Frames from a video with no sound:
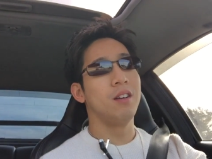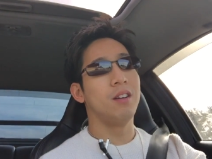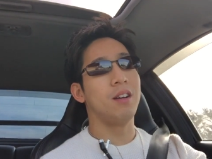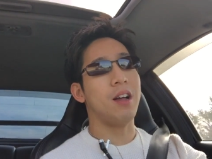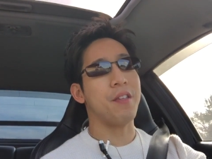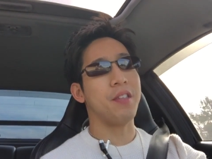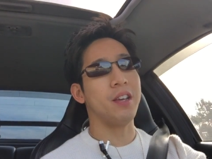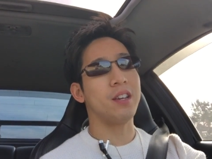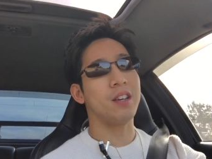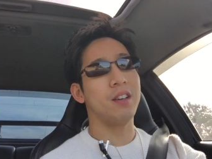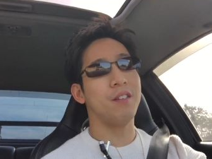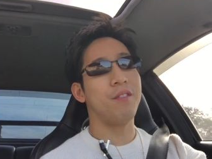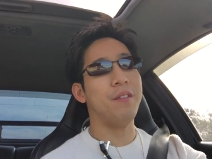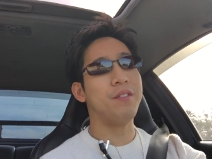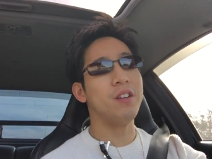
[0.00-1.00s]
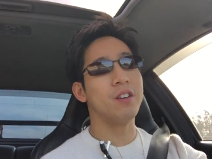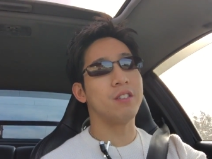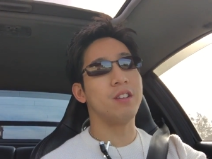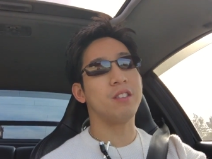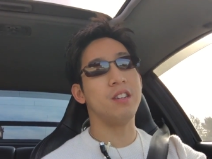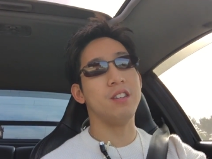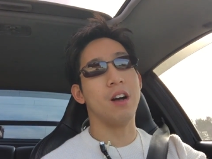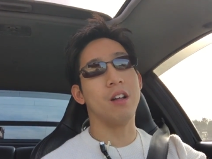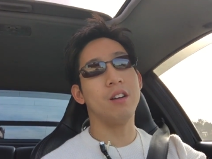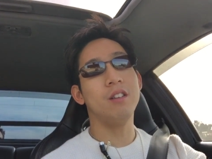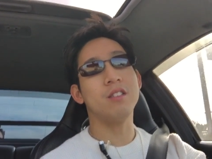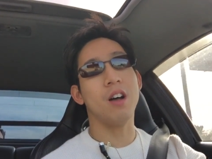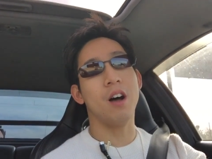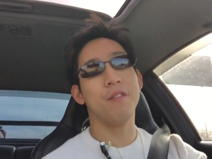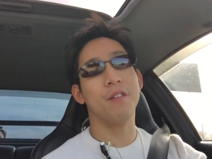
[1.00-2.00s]
I think, $50 or
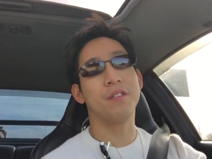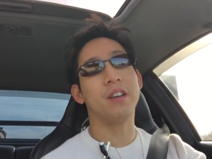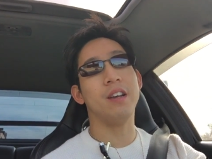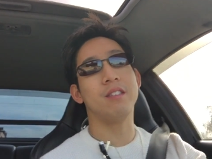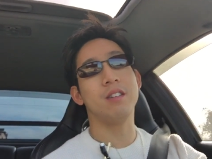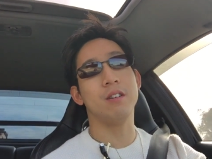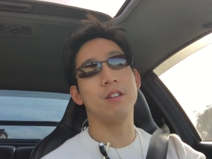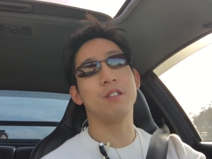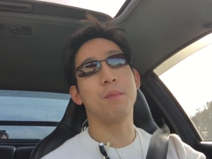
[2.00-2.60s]
$60 off of K series